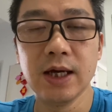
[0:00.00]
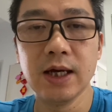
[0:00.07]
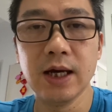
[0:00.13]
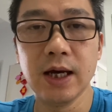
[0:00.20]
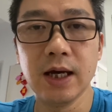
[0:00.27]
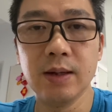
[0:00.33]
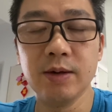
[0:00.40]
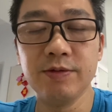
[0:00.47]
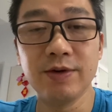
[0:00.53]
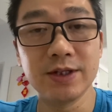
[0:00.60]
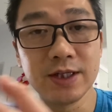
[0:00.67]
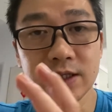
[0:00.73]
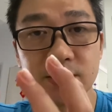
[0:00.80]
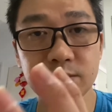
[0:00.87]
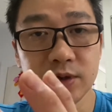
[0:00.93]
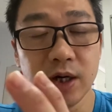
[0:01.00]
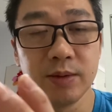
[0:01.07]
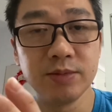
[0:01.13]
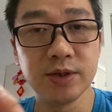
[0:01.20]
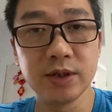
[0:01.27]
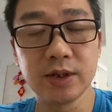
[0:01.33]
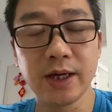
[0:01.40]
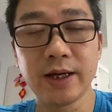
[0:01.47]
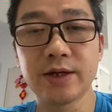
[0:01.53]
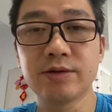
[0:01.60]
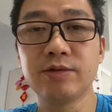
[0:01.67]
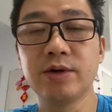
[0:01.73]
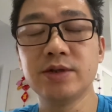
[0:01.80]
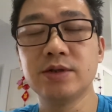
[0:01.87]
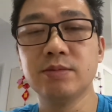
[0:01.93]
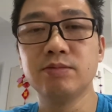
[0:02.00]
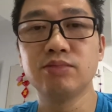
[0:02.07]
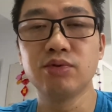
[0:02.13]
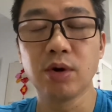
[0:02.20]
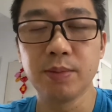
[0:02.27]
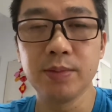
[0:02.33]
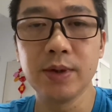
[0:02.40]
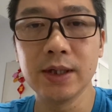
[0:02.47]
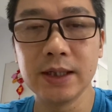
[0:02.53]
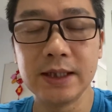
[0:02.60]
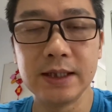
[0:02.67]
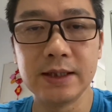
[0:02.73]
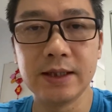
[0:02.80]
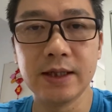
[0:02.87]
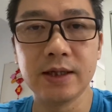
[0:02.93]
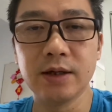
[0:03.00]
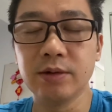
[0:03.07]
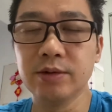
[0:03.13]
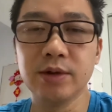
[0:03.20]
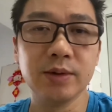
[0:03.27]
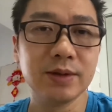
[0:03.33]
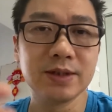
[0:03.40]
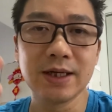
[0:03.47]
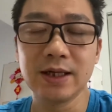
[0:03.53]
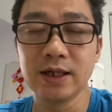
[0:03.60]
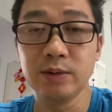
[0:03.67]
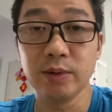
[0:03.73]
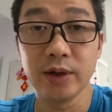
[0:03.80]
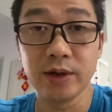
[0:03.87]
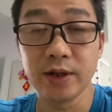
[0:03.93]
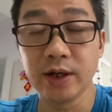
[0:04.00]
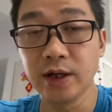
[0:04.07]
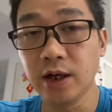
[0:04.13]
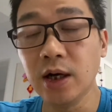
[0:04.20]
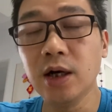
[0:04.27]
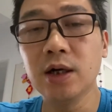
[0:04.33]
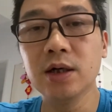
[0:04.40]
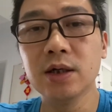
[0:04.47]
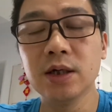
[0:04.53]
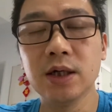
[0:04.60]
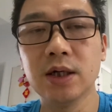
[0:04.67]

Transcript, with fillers: Uh, if I take some time to categorize them properly, then I'll know exactly where they are,